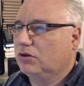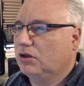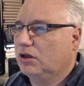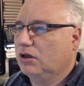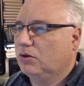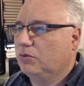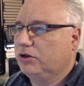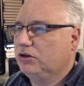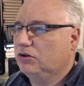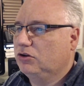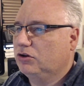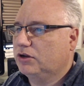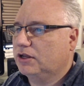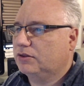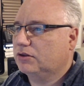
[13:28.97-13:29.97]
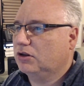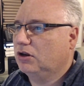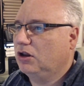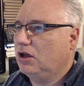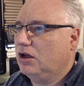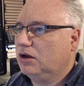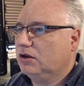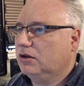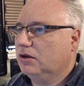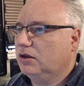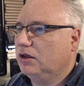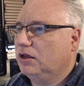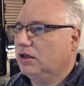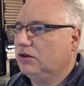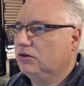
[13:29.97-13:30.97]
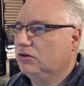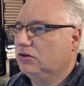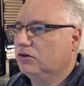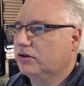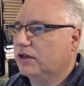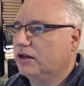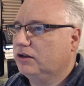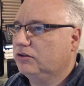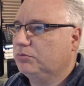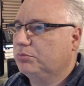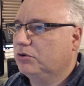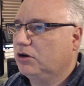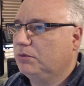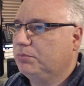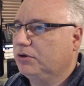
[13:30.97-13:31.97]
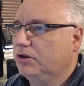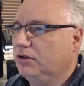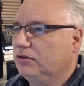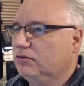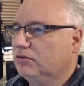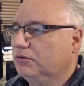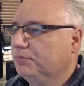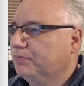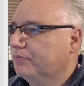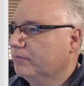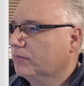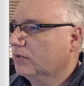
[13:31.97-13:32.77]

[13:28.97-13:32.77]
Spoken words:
when you look at the clock and you look at its properties,